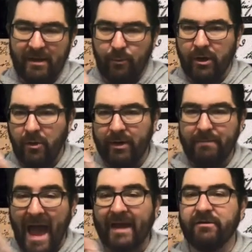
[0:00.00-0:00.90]
that were going
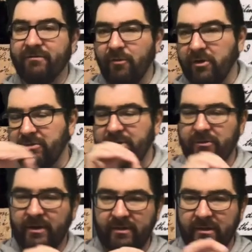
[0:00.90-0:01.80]
back and forth
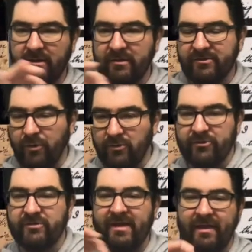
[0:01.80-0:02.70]
between the
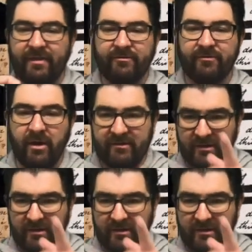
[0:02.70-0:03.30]
soldiers and the front.